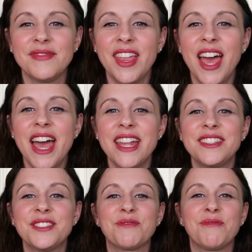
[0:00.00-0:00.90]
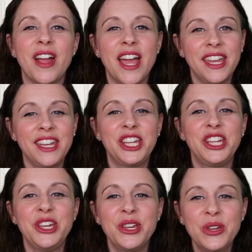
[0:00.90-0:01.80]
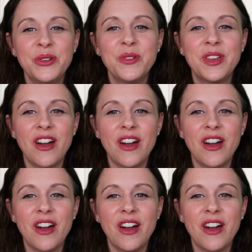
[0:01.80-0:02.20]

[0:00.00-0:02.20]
That's right, you